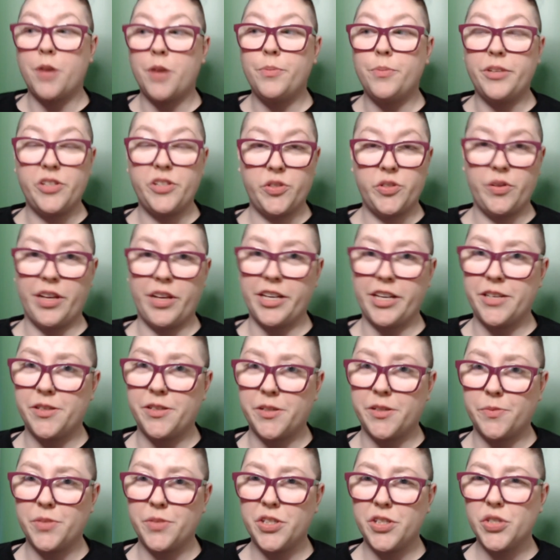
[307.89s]
Please do like and
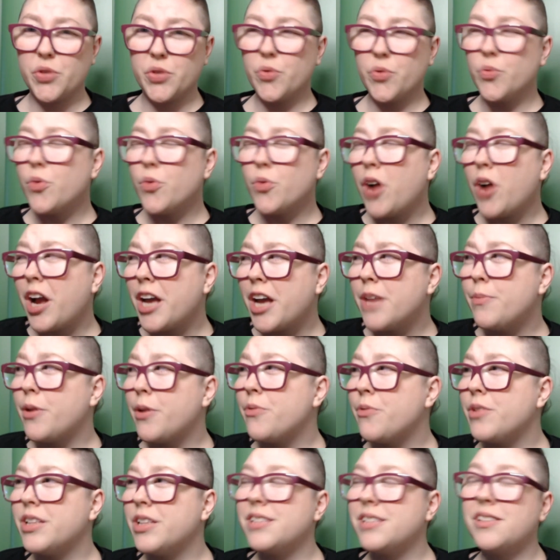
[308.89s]
subscribe. I
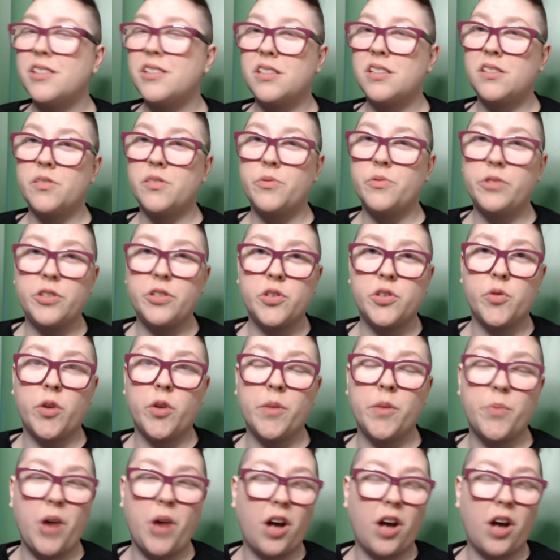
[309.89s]
realize this is a really short,